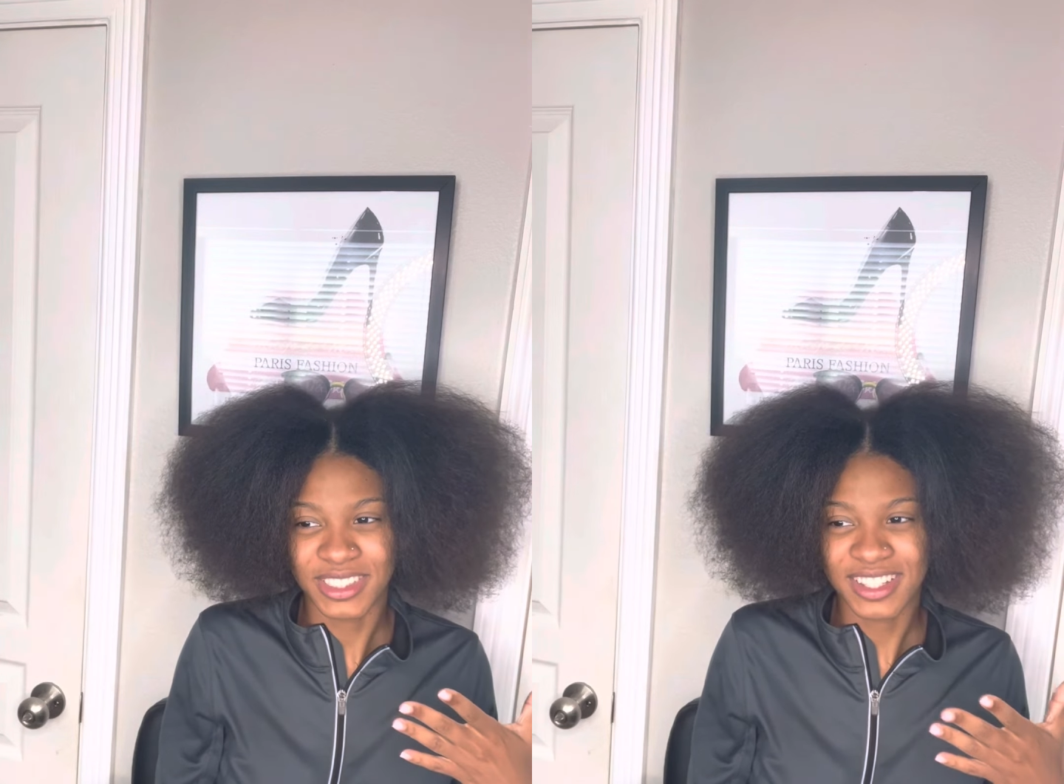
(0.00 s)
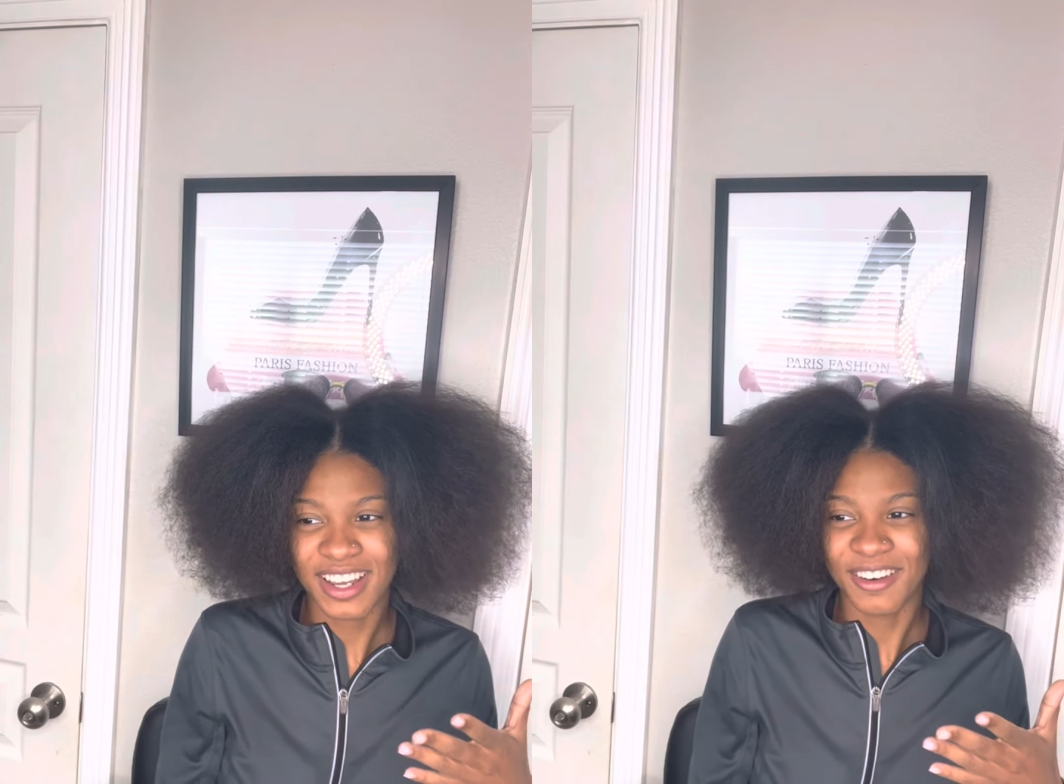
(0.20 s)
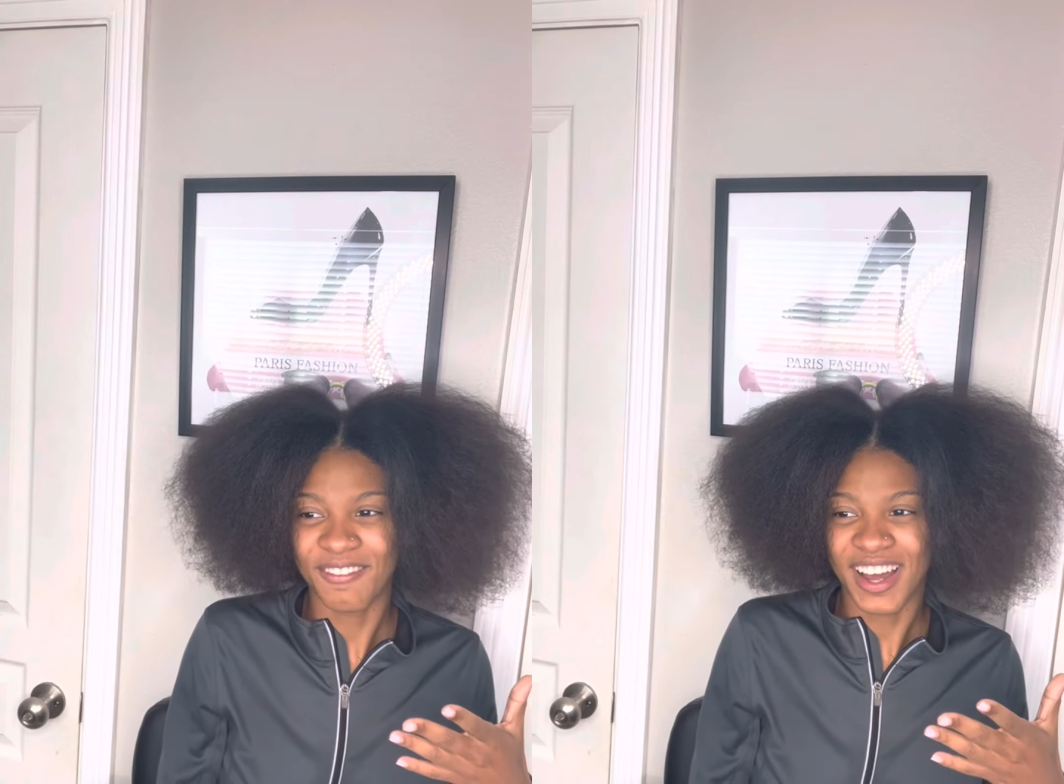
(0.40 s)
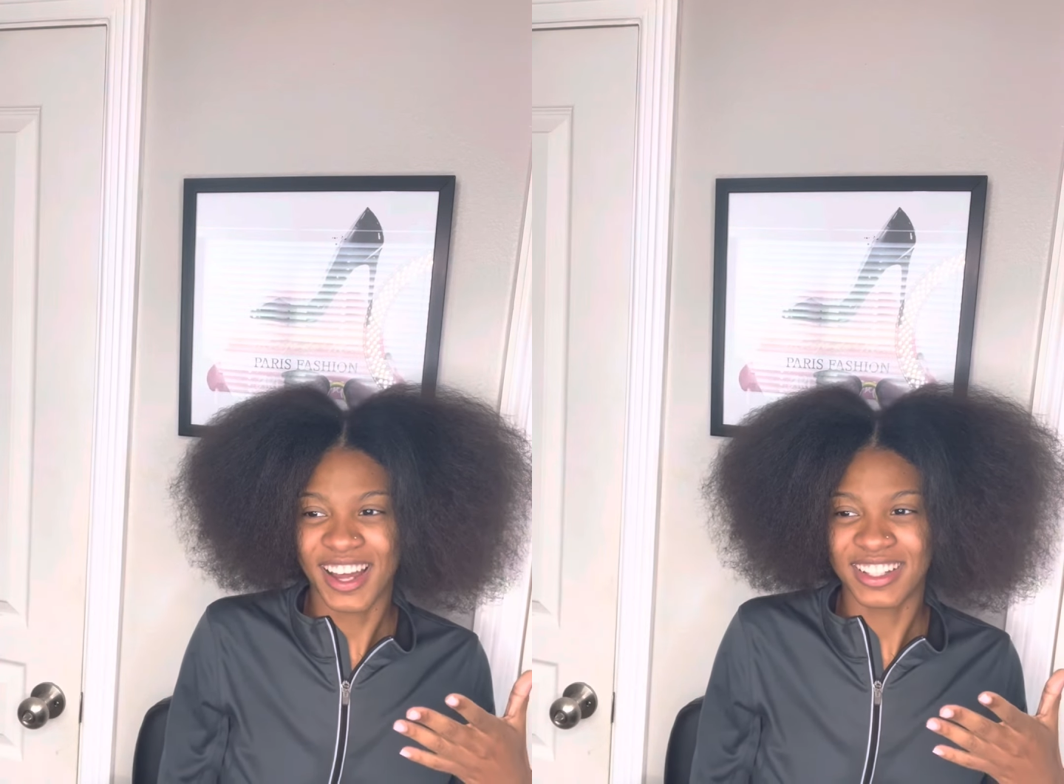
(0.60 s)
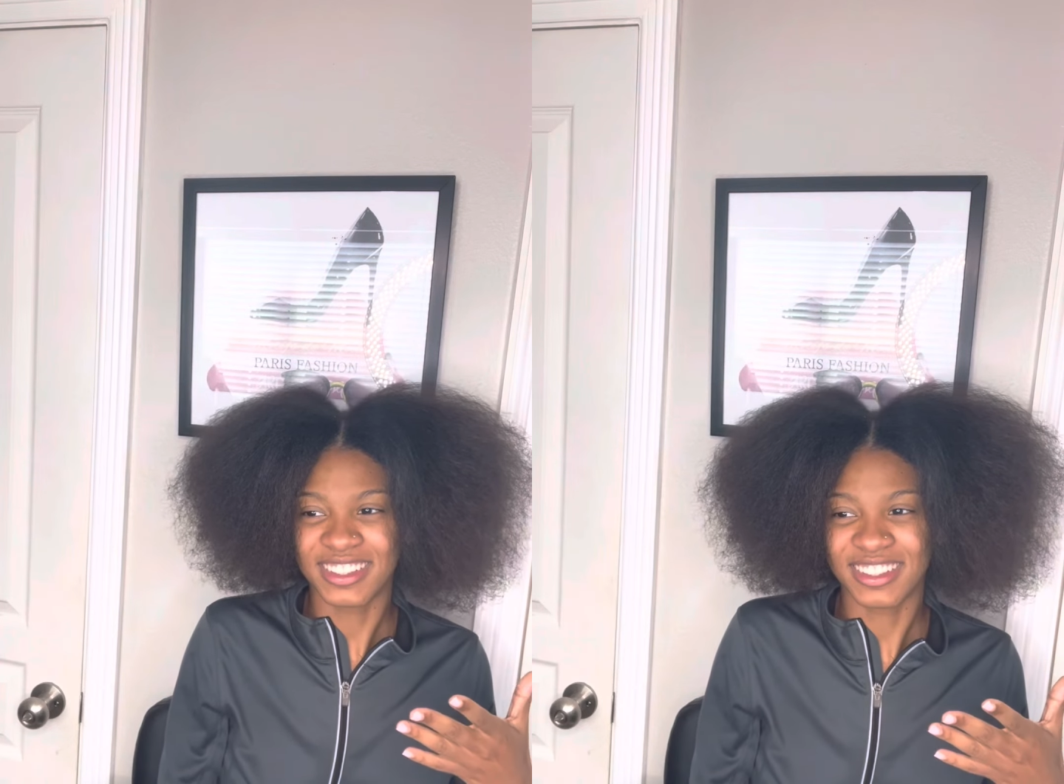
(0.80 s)
state of
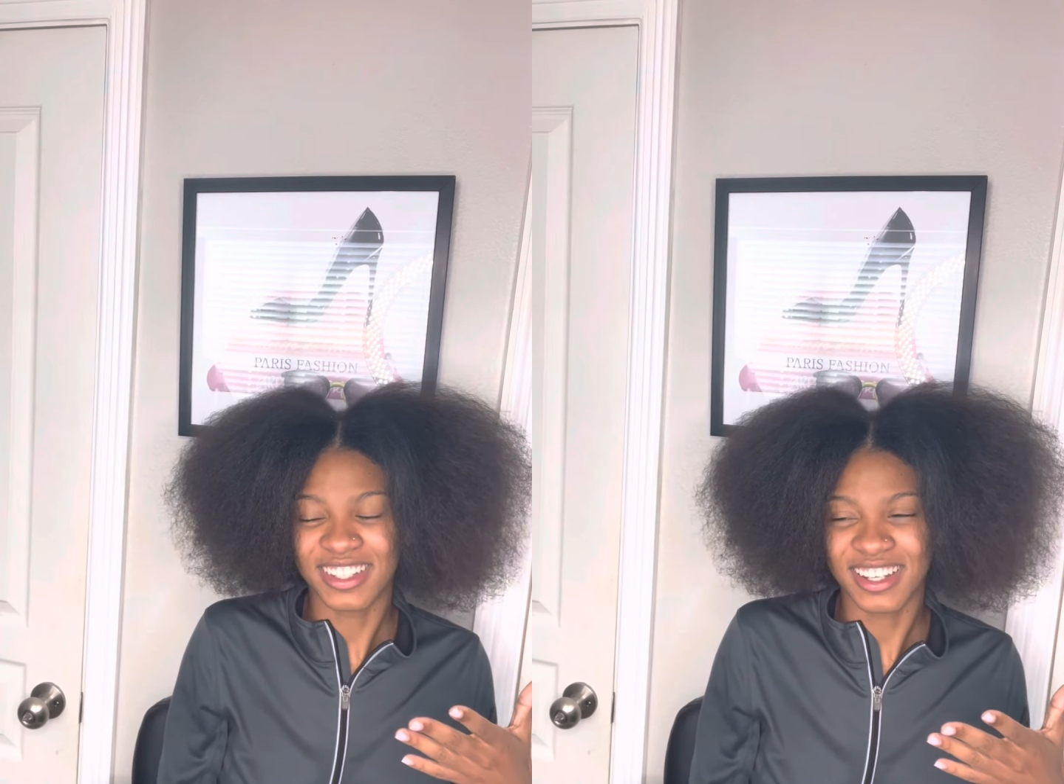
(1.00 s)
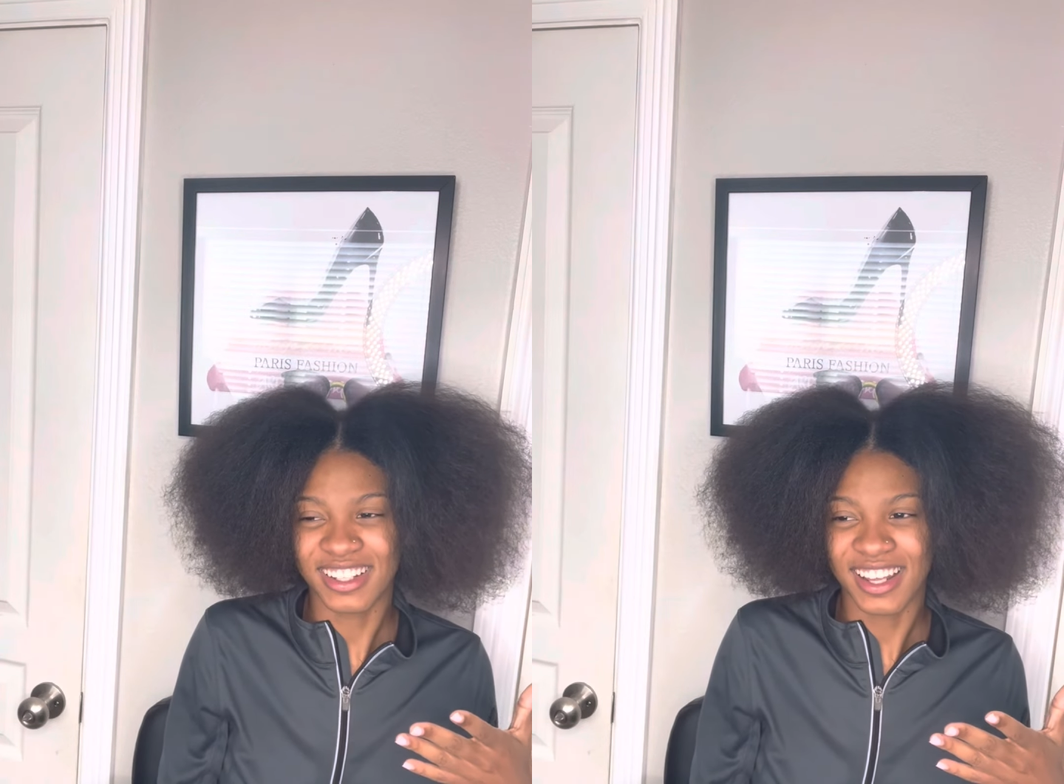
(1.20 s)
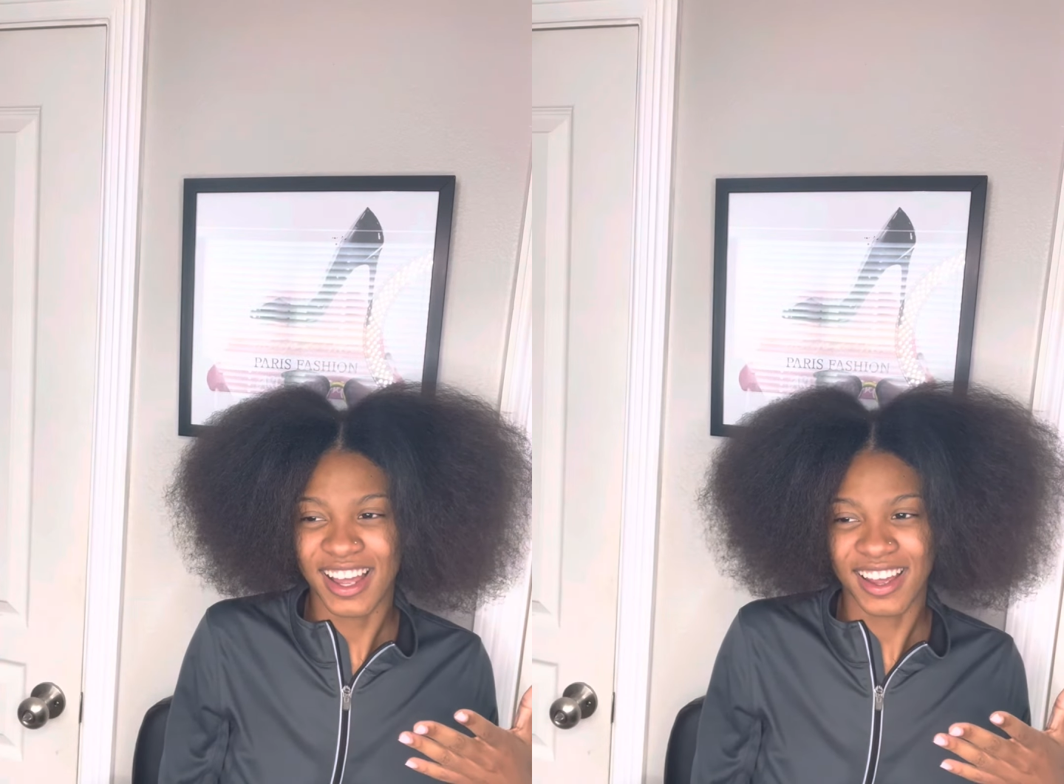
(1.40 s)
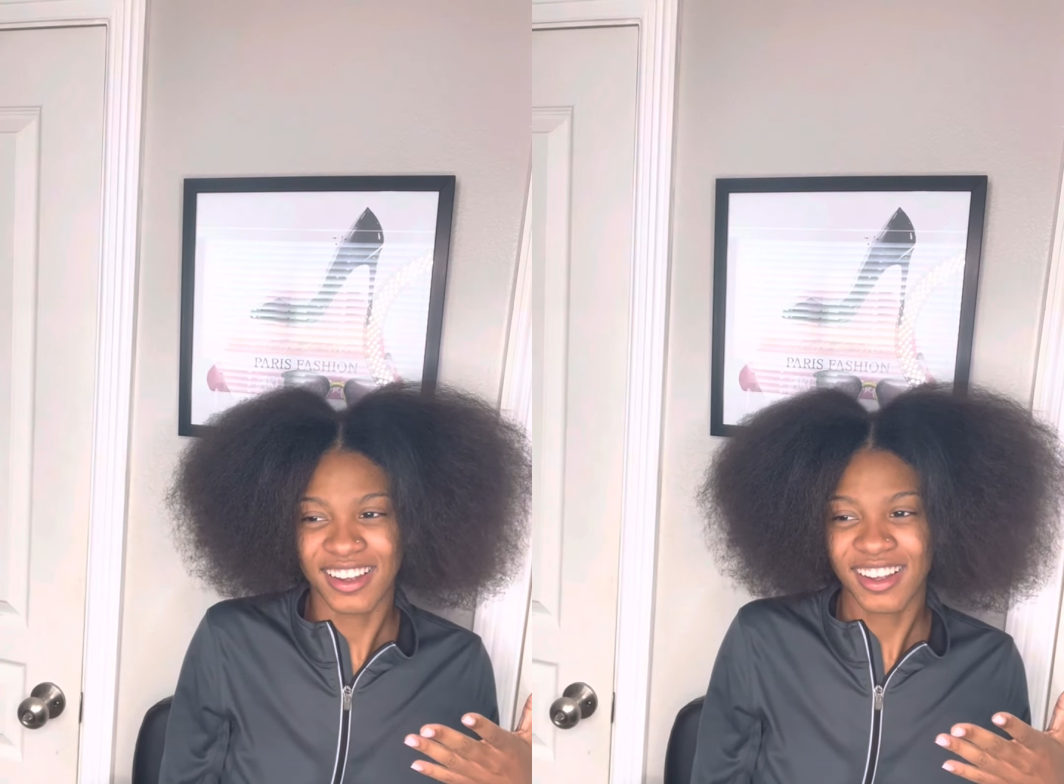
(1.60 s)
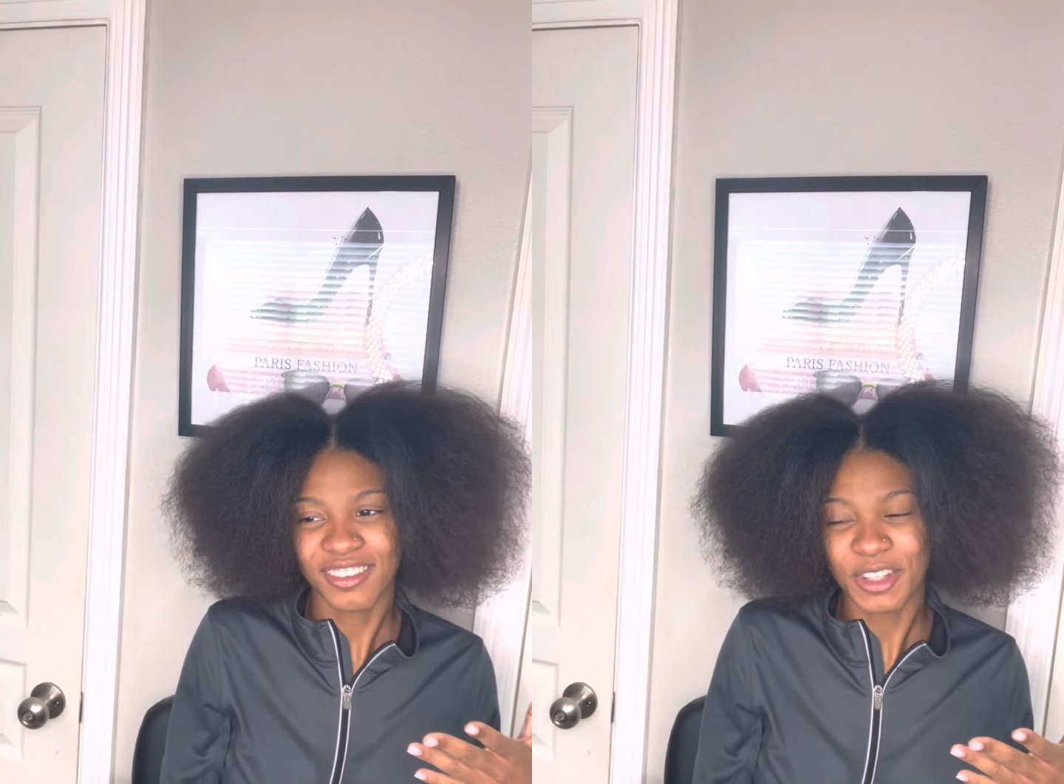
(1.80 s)
mind to think like,